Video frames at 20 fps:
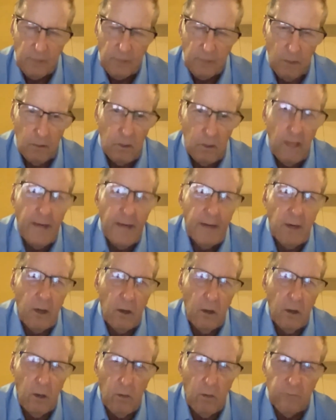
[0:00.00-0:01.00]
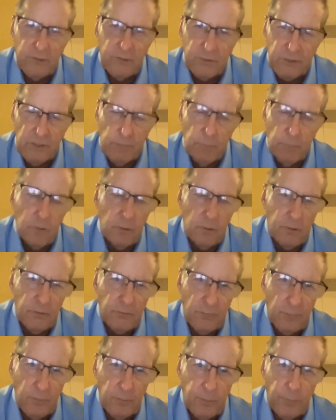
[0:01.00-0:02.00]
a lot of stimulus
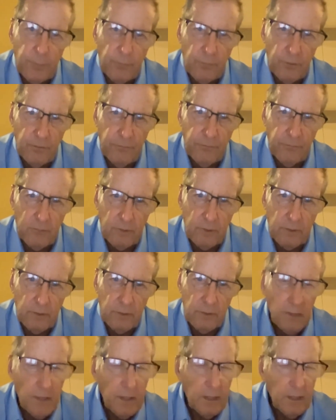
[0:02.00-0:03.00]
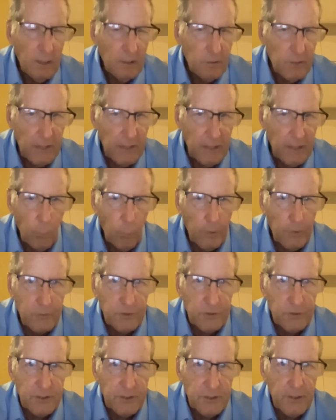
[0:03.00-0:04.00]
from the periphery in order
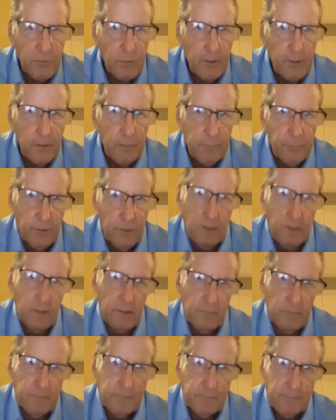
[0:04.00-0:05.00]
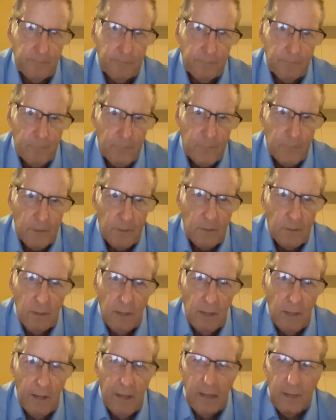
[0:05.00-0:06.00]
to generate a pain.
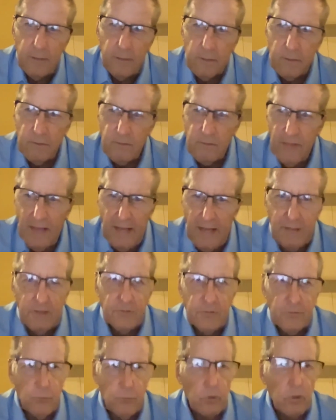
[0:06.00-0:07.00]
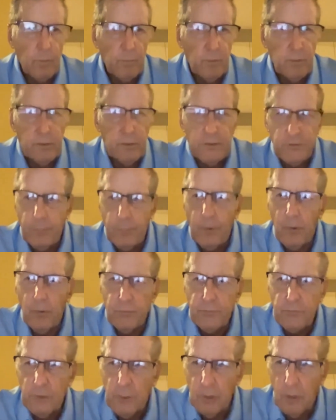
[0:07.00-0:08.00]
And that is normally
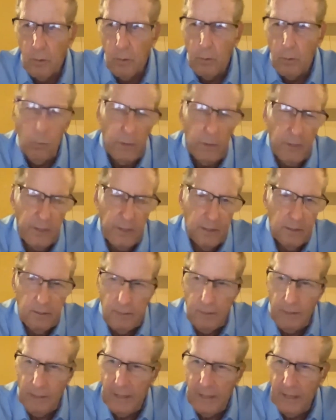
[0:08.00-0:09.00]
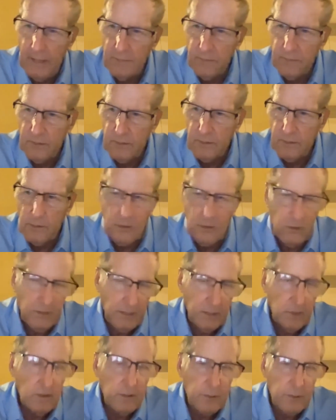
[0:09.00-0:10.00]
supposed to go away at the
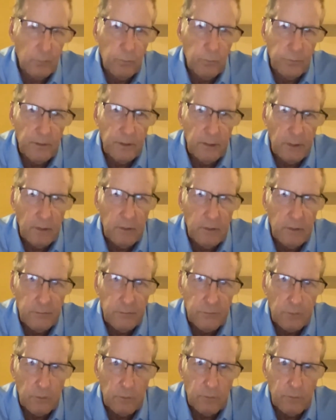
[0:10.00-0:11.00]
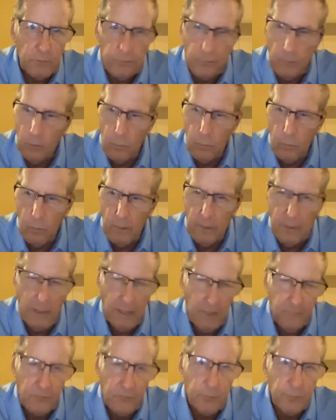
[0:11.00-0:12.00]
healing. When the healing is over, you no longer
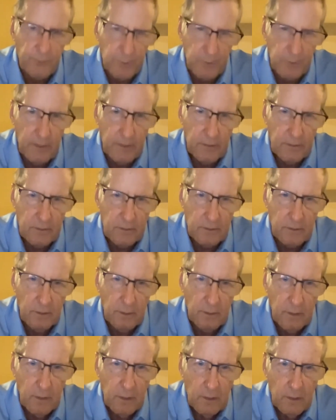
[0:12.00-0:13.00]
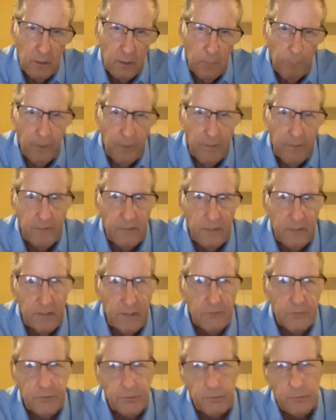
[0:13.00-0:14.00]
have to protect it. But in the
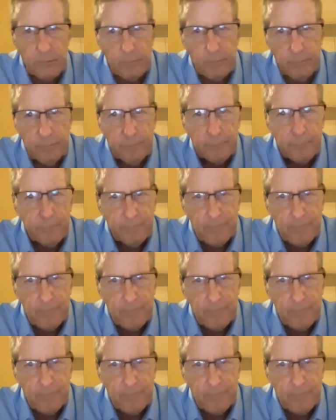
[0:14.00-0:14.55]
interim,